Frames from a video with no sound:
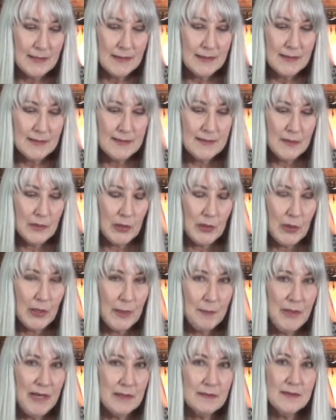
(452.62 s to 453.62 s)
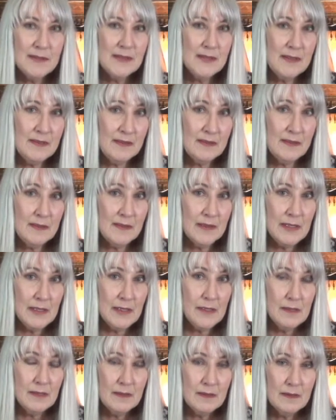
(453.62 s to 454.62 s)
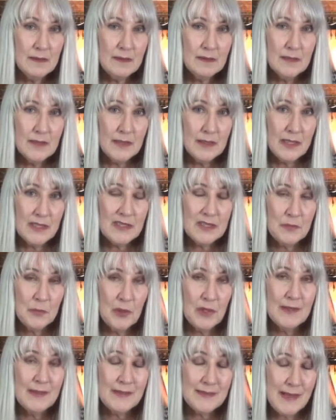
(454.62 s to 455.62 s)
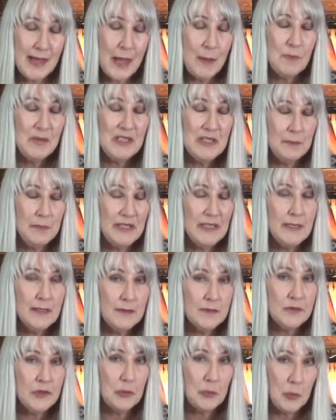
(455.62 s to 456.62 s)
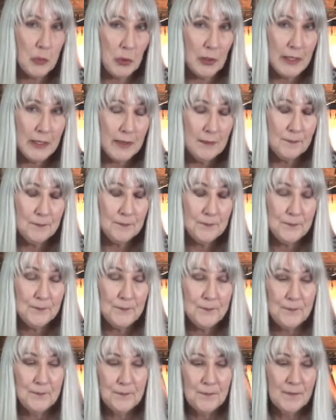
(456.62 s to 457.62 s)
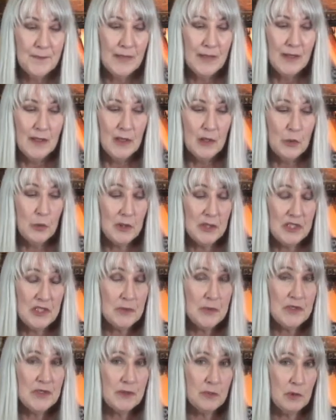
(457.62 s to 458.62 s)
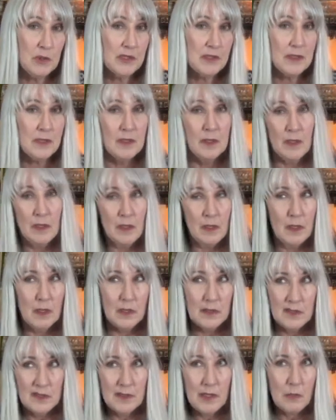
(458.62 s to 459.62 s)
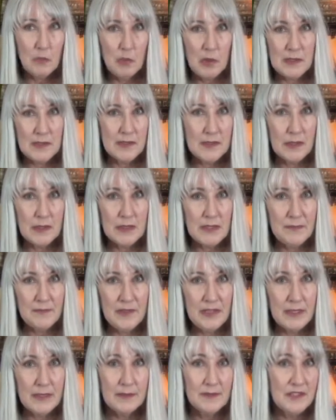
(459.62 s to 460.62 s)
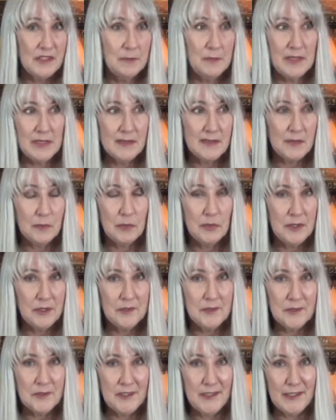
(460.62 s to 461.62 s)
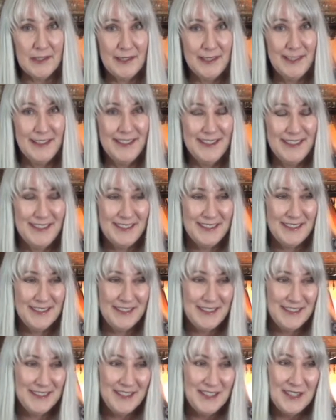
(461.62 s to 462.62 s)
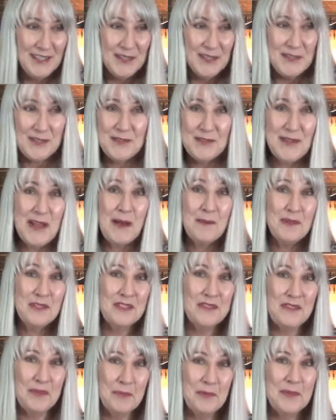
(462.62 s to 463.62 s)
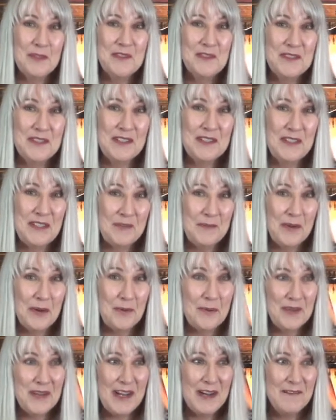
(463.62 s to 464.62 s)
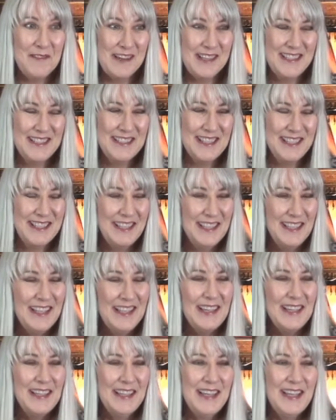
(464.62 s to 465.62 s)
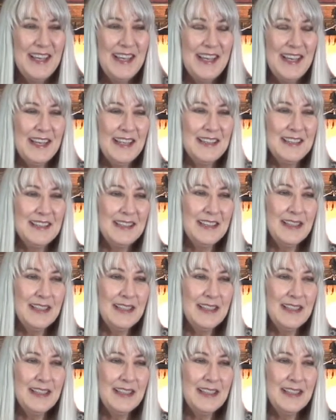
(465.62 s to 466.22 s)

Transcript: So about 6:30 the next morning, this happened to be Easter morning, which was somewhat significant to me as a preacher's kid, who's not much of a preacher's kid anymore, but I was. And